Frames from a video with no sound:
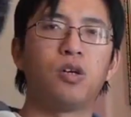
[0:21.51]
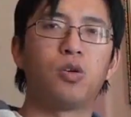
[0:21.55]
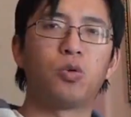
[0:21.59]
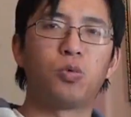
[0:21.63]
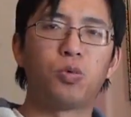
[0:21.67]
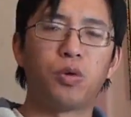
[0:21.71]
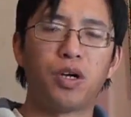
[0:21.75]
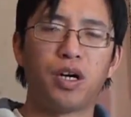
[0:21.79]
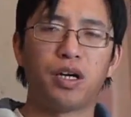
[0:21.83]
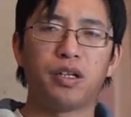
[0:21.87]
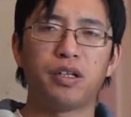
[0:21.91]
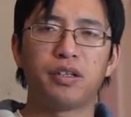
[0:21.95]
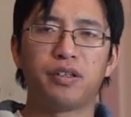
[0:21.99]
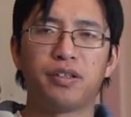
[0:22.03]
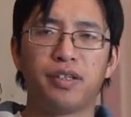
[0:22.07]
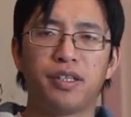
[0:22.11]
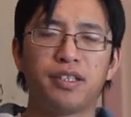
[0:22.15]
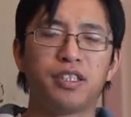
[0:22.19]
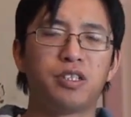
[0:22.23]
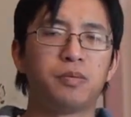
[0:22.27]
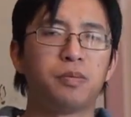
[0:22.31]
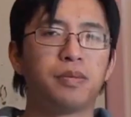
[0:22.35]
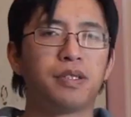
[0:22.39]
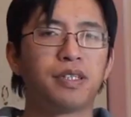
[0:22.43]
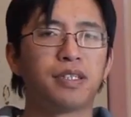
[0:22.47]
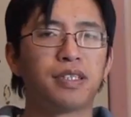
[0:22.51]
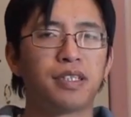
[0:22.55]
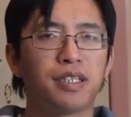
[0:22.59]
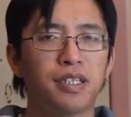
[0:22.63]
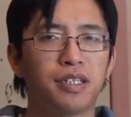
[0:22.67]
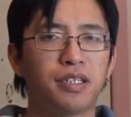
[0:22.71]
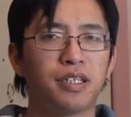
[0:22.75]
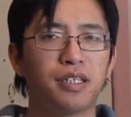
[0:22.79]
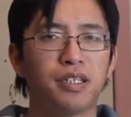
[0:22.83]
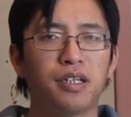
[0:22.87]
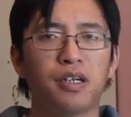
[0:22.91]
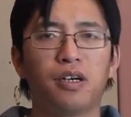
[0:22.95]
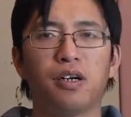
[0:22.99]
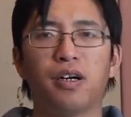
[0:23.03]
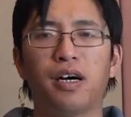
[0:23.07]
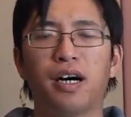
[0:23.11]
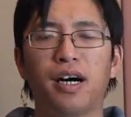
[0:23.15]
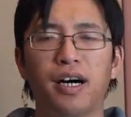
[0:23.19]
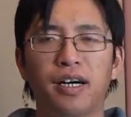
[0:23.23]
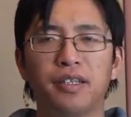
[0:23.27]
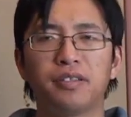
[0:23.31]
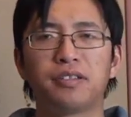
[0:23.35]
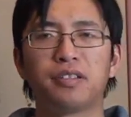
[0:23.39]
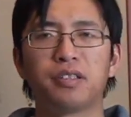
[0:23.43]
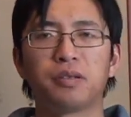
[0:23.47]
rather than the beginner or
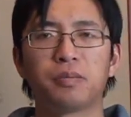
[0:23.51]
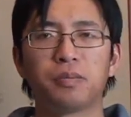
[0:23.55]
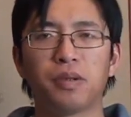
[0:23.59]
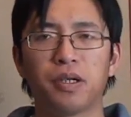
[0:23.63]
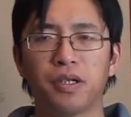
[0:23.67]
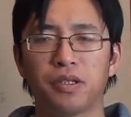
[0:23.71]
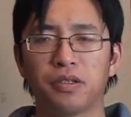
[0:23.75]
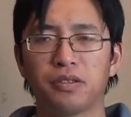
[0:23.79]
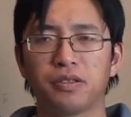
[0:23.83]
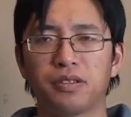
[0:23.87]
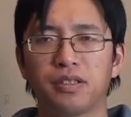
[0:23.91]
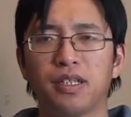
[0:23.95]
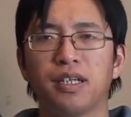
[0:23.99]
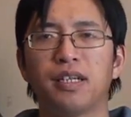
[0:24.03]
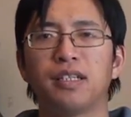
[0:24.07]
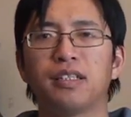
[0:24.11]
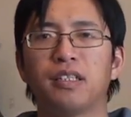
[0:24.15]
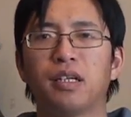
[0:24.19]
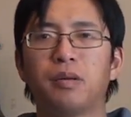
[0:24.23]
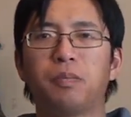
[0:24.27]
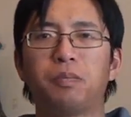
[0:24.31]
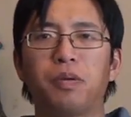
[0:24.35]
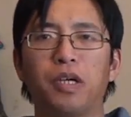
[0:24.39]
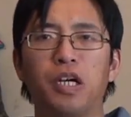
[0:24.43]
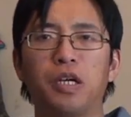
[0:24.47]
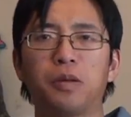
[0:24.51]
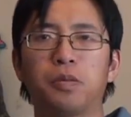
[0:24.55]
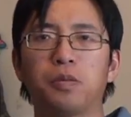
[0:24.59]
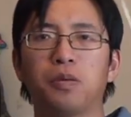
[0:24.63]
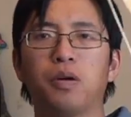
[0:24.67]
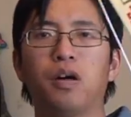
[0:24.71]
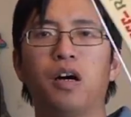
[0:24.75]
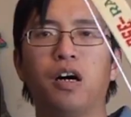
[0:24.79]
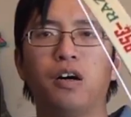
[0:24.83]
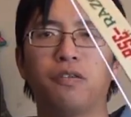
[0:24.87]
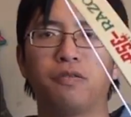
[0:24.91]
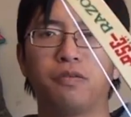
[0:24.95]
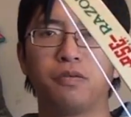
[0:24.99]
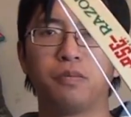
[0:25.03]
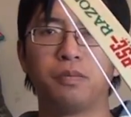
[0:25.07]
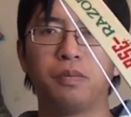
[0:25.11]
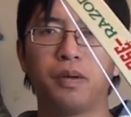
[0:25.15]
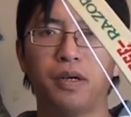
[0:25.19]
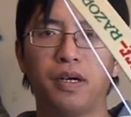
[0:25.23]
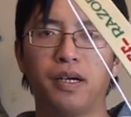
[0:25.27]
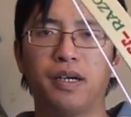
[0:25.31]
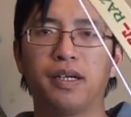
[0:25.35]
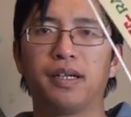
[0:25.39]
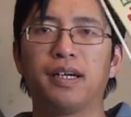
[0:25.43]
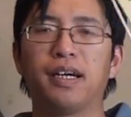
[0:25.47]
hunting bows that people often
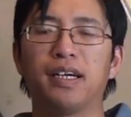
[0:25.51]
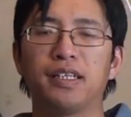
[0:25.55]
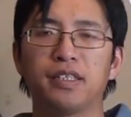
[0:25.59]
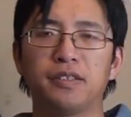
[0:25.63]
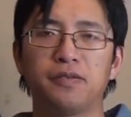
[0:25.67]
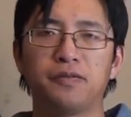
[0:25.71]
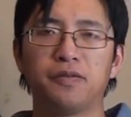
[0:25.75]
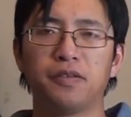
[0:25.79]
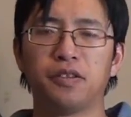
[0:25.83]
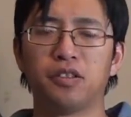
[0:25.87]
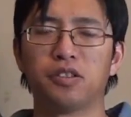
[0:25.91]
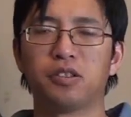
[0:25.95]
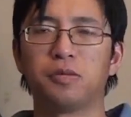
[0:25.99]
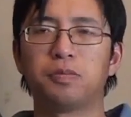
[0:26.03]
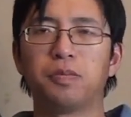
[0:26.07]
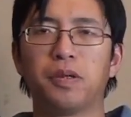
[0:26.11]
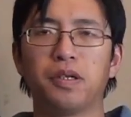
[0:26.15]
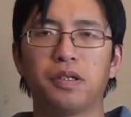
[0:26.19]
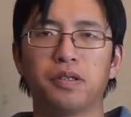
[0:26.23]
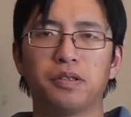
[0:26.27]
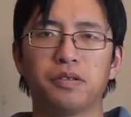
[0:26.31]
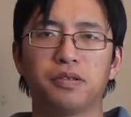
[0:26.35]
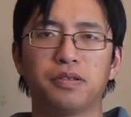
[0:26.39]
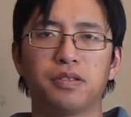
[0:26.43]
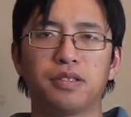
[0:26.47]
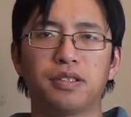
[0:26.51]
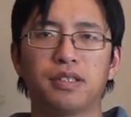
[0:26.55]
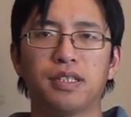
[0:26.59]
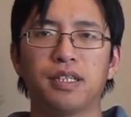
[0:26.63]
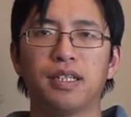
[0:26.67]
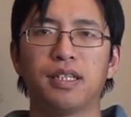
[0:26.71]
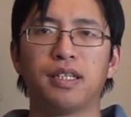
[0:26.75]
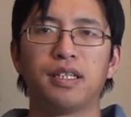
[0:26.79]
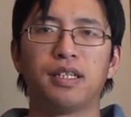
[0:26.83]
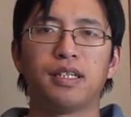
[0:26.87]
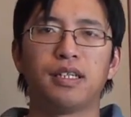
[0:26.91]
buy as first bows.